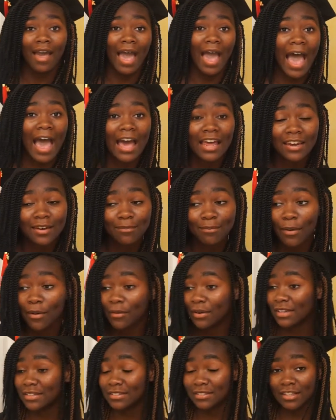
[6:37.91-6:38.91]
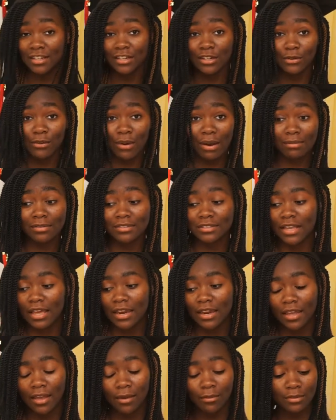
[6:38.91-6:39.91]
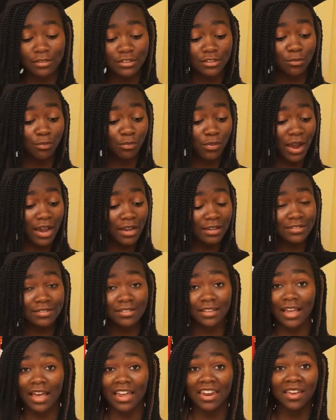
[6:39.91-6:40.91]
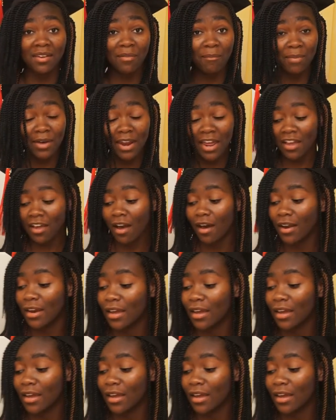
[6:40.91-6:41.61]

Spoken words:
added bonus, didn't know I was getting it, was surprised to get it, but I got